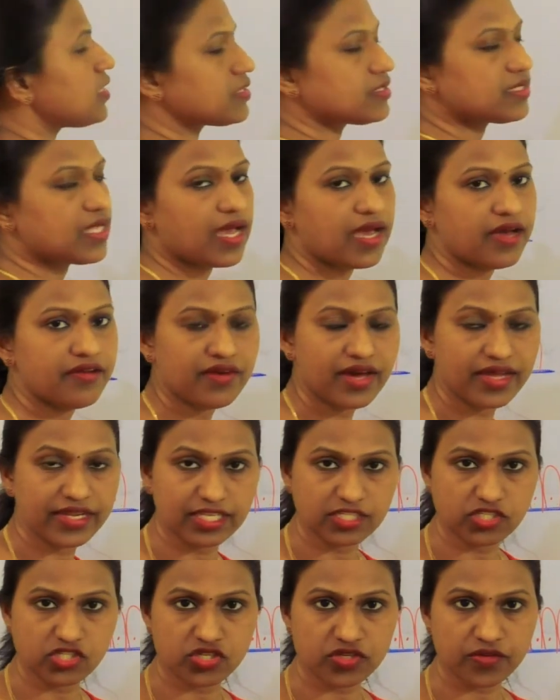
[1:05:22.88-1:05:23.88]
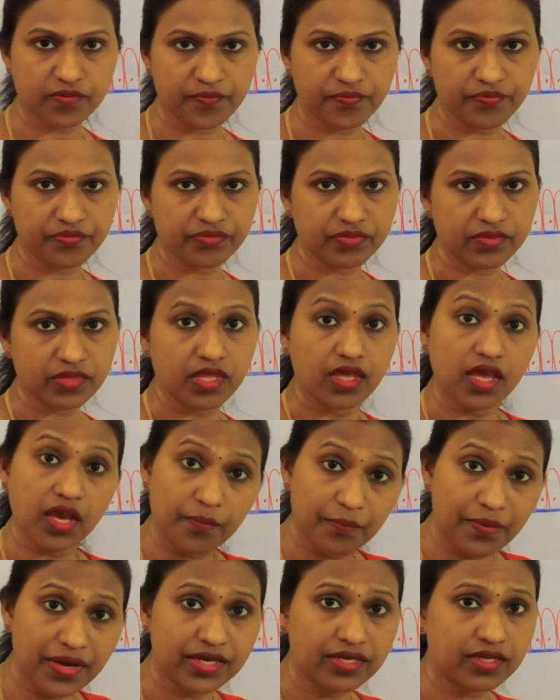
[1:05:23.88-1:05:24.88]
that they are arranged
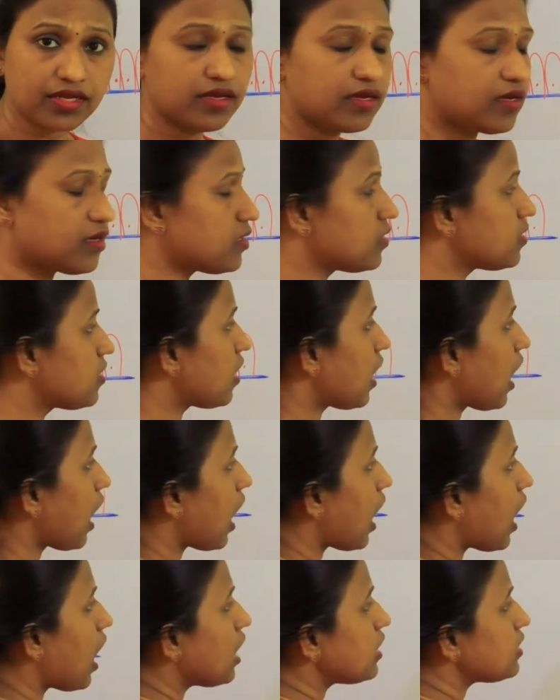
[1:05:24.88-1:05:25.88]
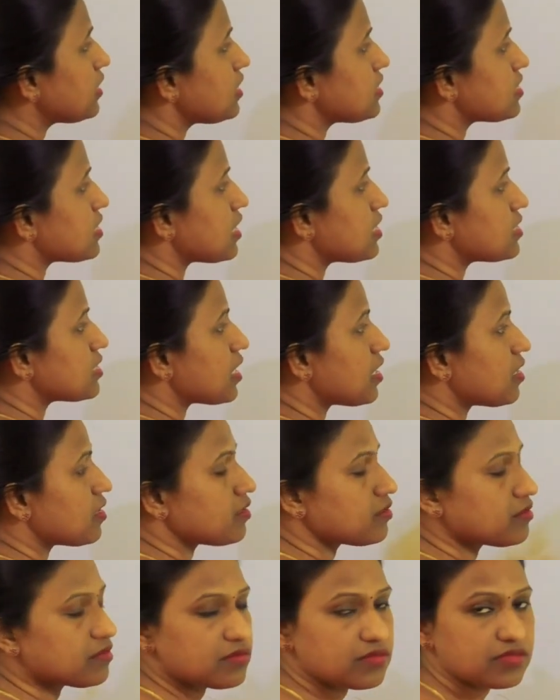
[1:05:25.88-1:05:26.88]
but all these cells
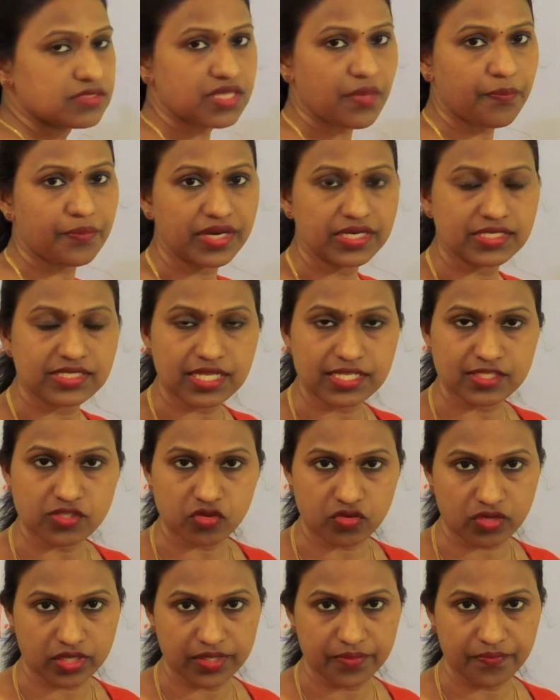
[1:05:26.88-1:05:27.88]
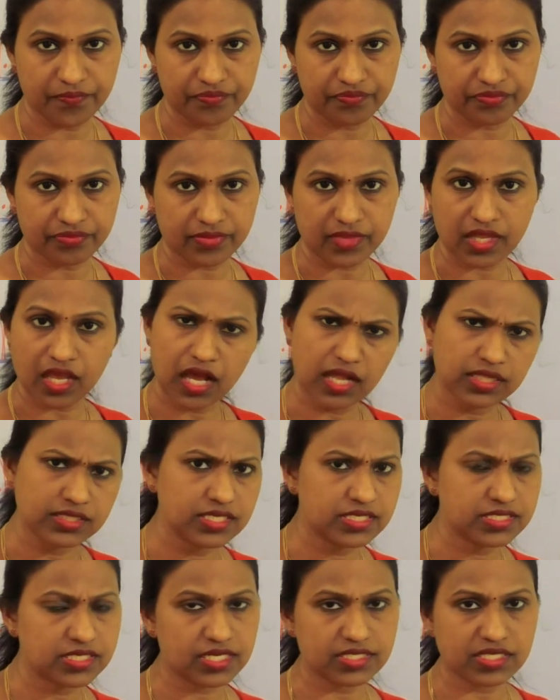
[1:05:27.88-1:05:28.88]
are separate cells only all
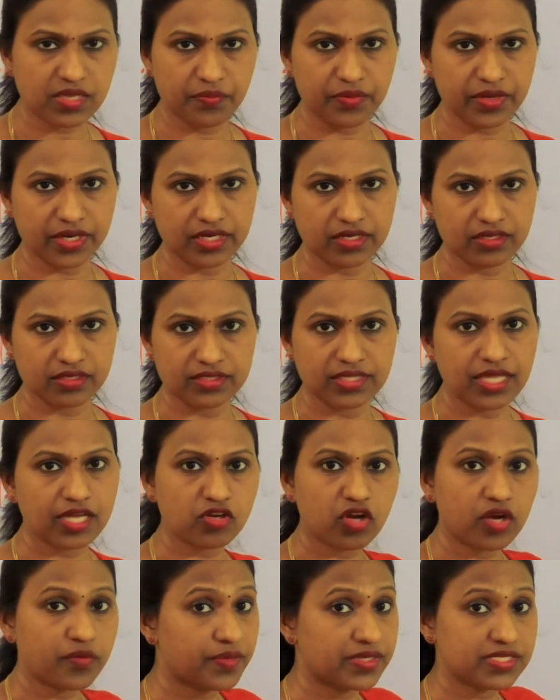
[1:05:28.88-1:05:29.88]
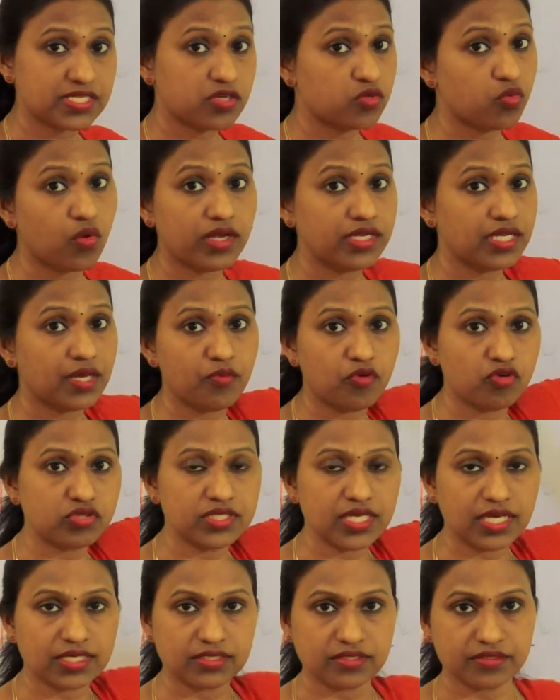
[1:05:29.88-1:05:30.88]
these are separate they are not present one above
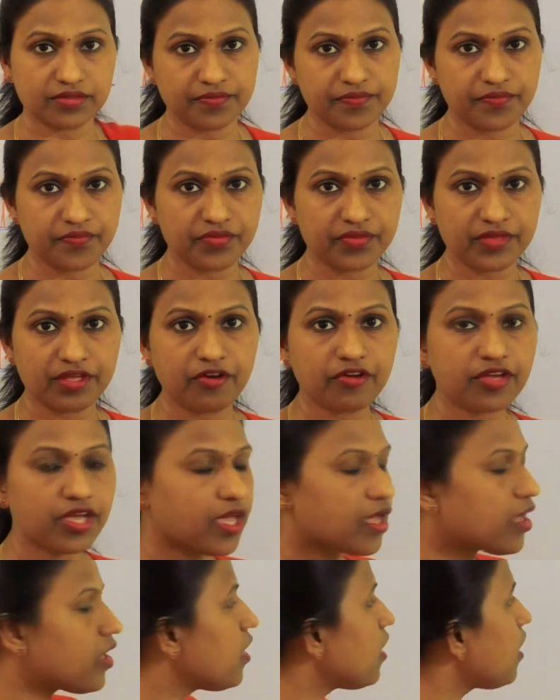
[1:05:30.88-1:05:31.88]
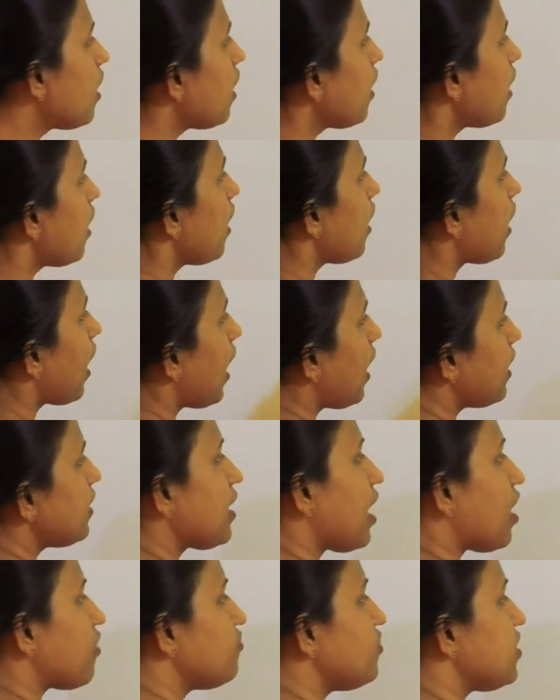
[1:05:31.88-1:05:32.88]
the other okay and
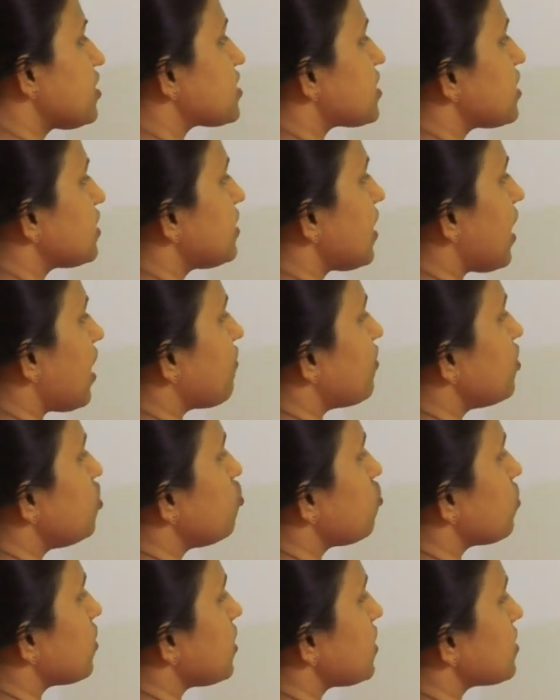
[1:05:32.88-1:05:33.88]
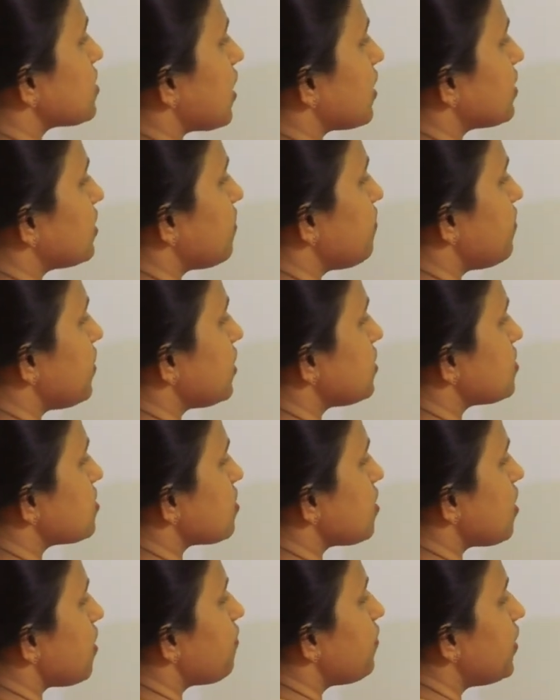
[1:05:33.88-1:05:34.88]
obviously they have a nucleus at the base
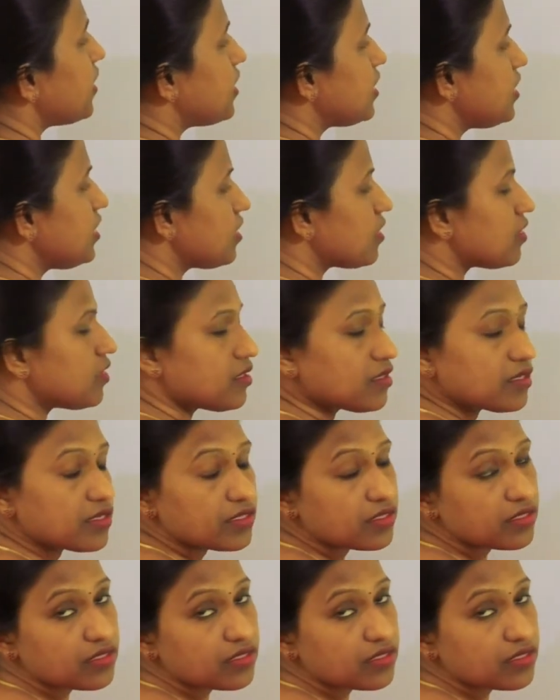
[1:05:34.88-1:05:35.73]
but here